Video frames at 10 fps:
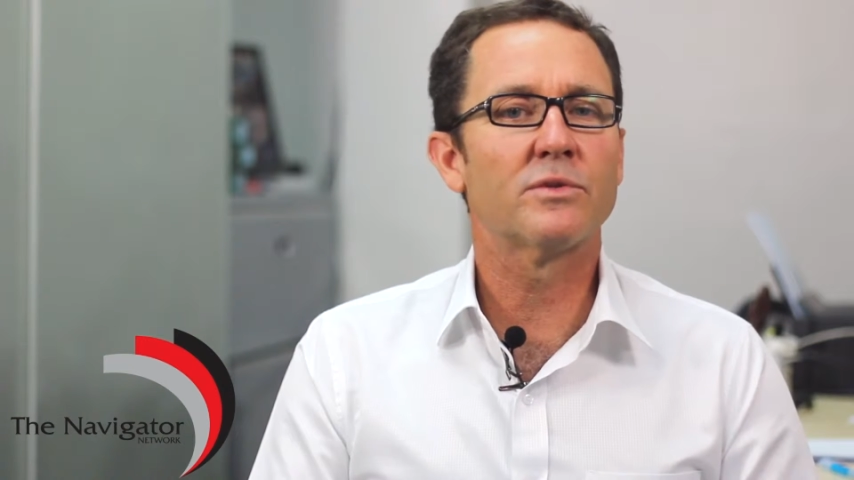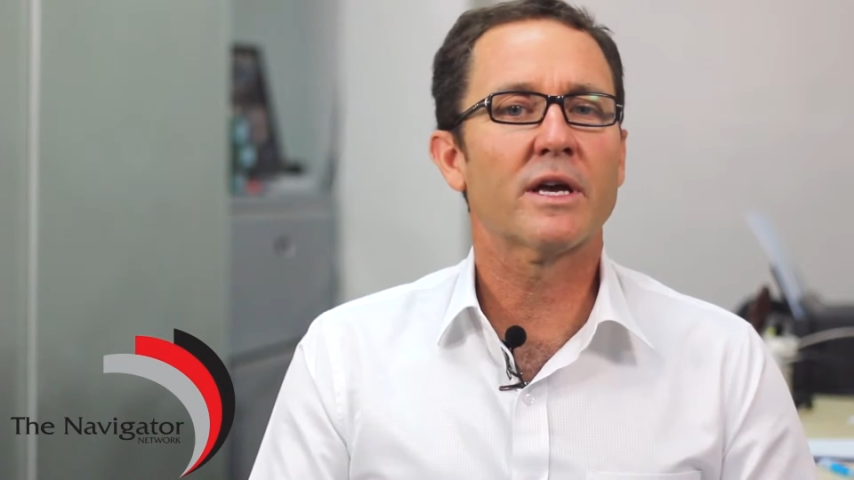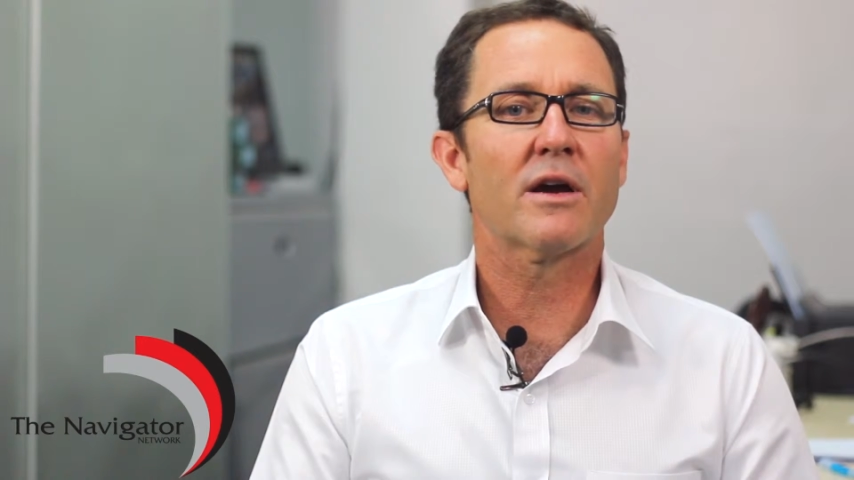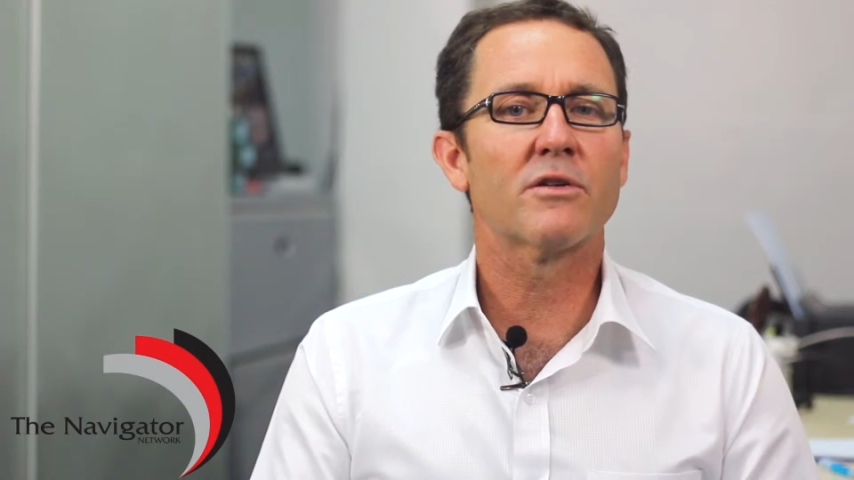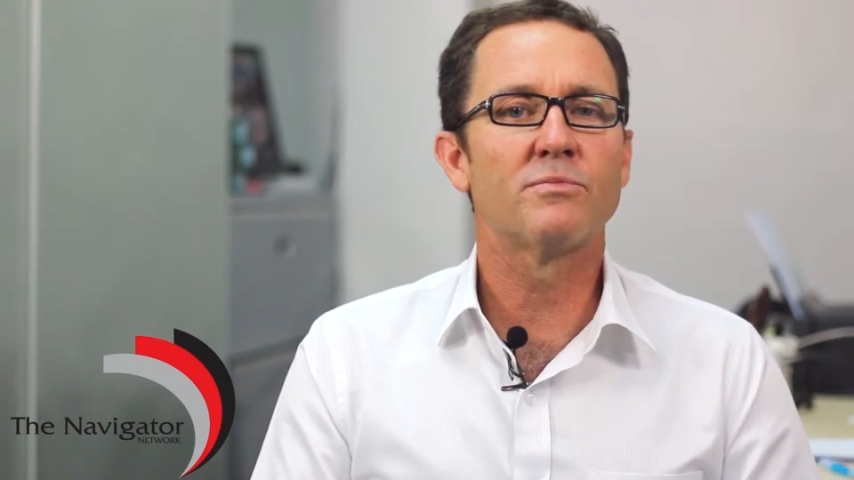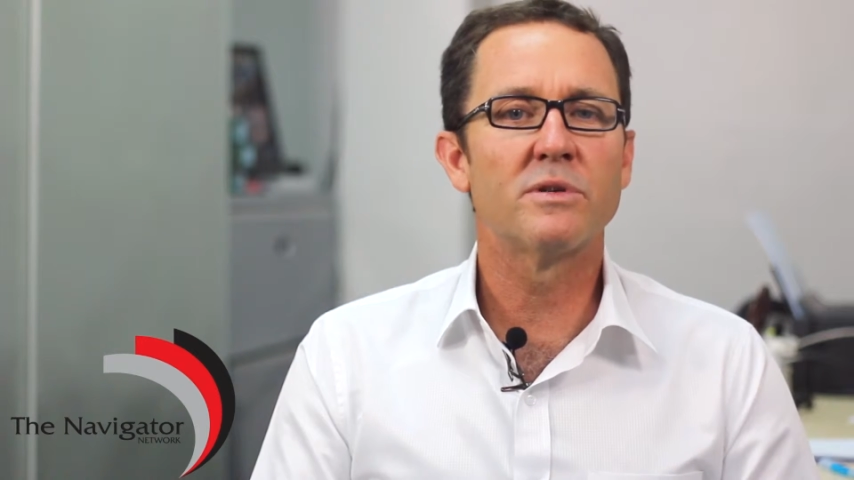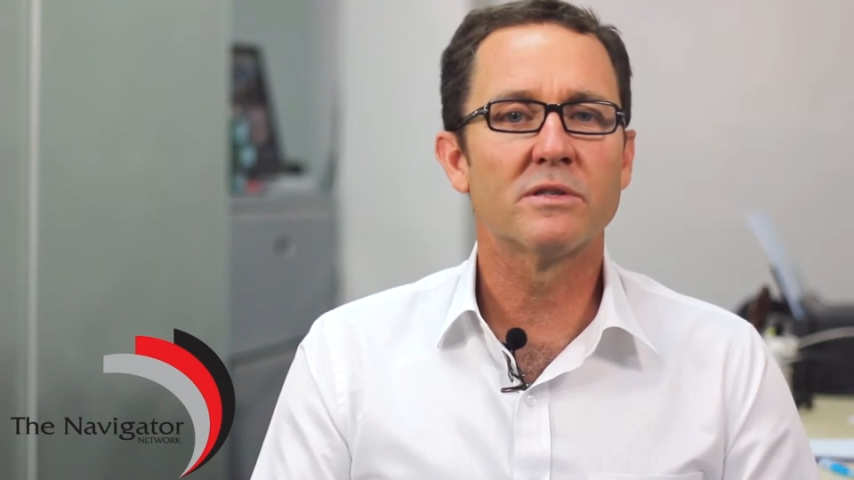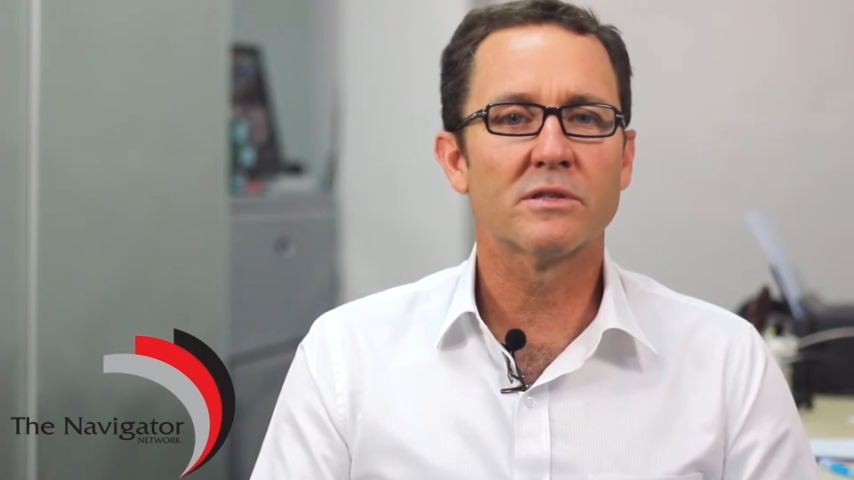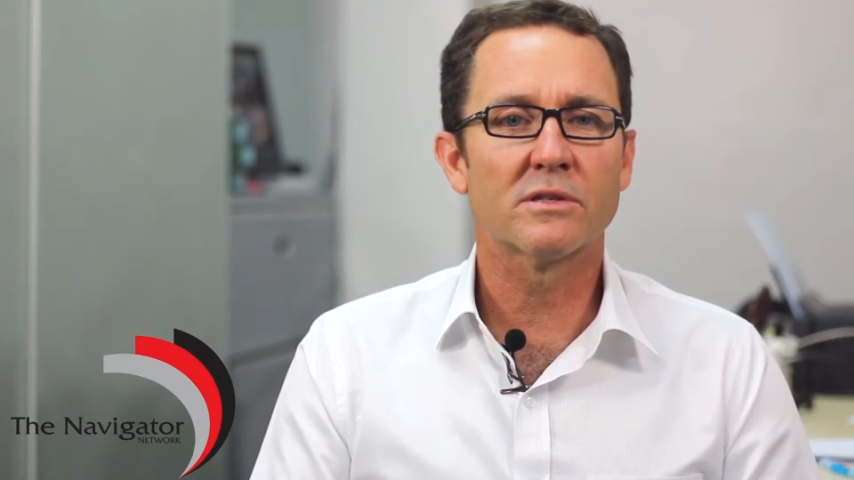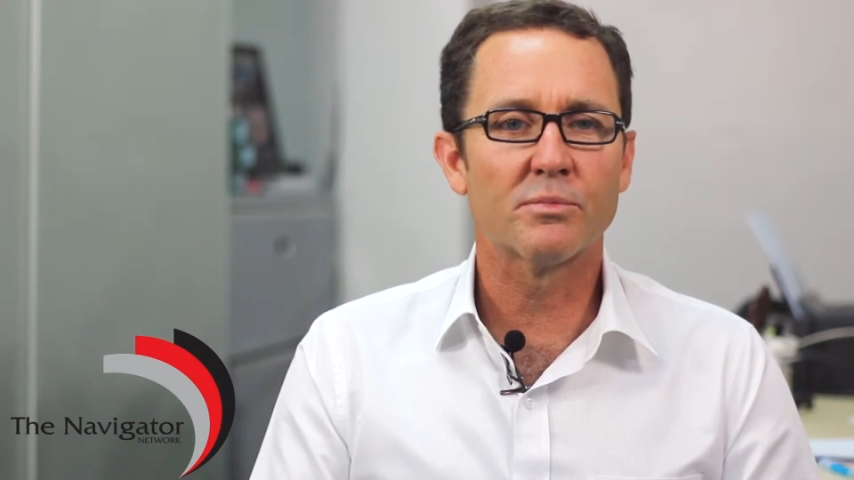encourage
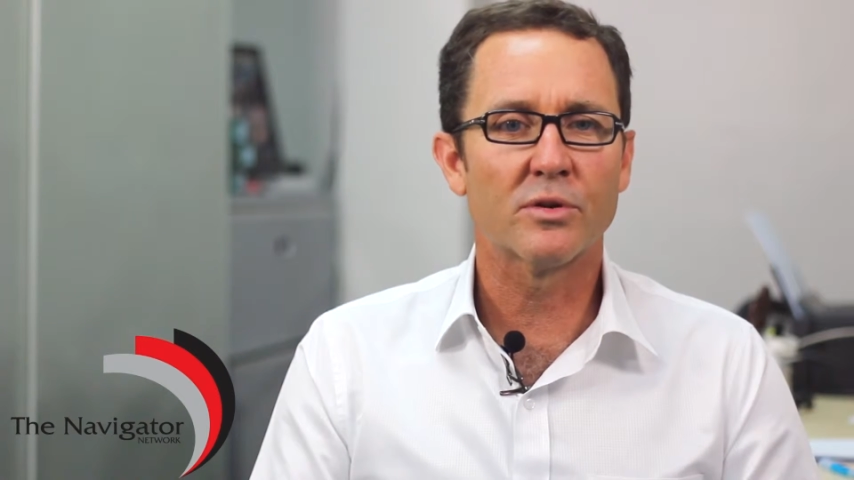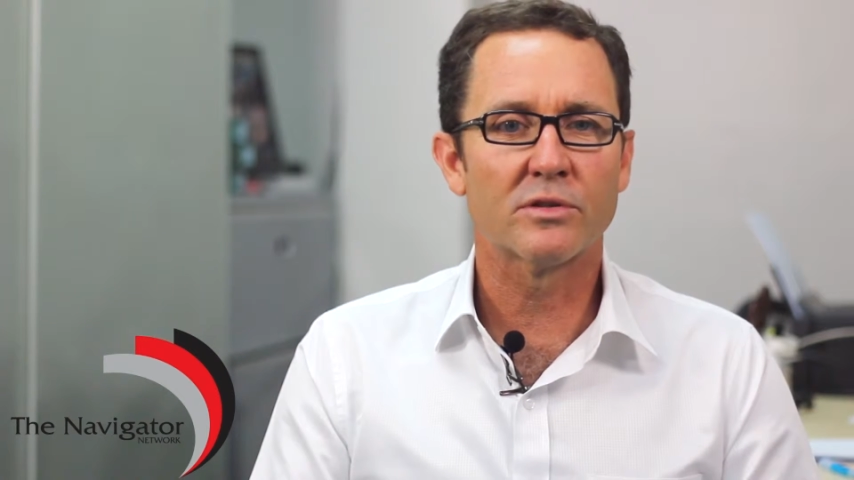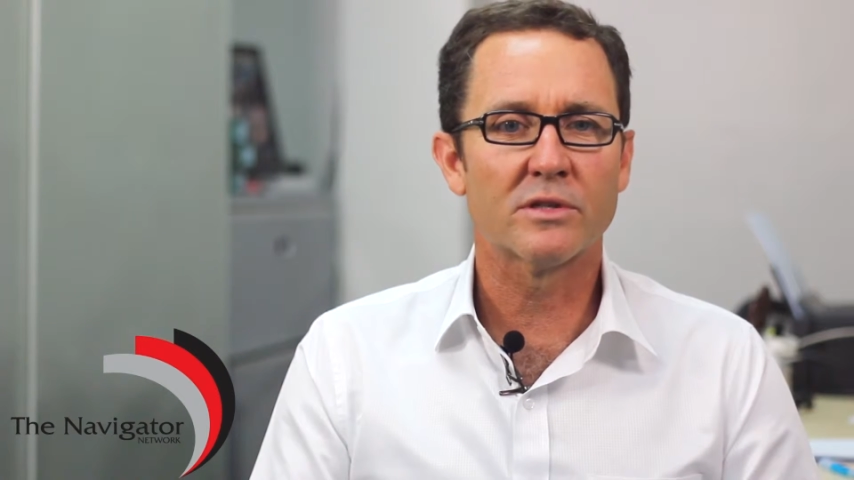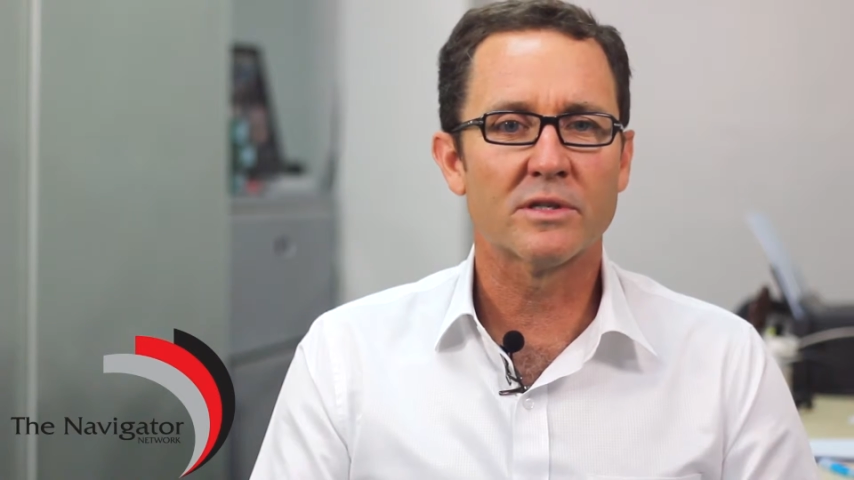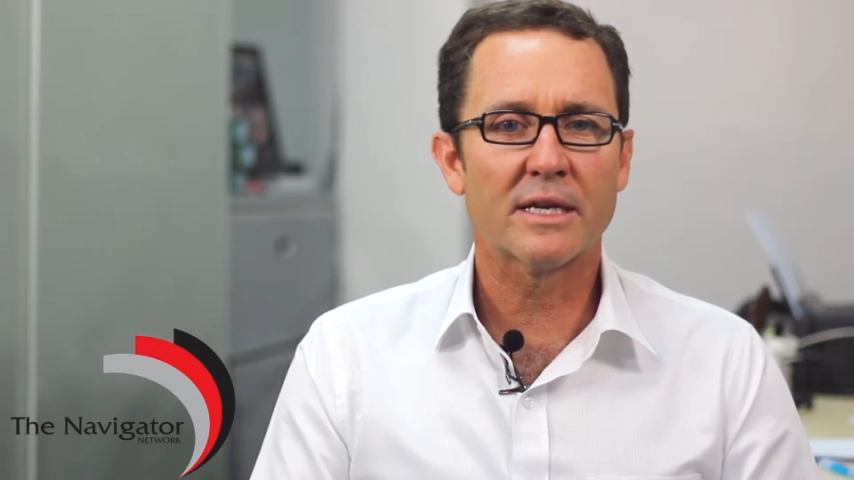businesses to purchase